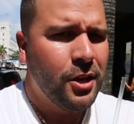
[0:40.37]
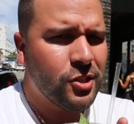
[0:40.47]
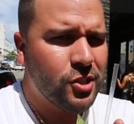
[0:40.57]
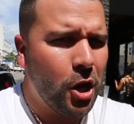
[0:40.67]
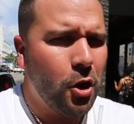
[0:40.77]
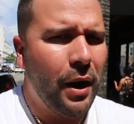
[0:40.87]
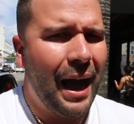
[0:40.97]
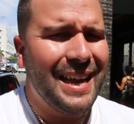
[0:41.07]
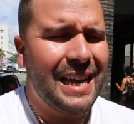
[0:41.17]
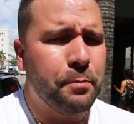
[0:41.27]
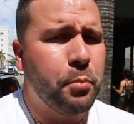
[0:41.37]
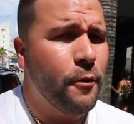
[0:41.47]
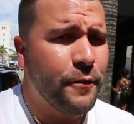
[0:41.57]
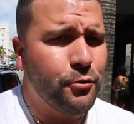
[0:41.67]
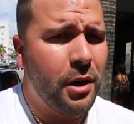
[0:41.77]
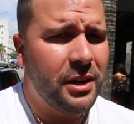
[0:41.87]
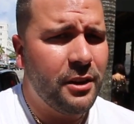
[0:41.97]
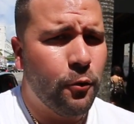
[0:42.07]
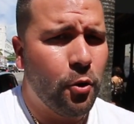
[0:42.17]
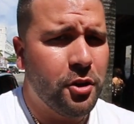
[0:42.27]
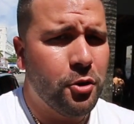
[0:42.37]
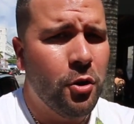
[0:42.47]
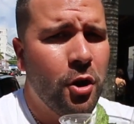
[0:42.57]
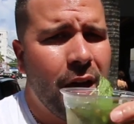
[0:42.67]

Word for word: So I got the perfect remedy for you.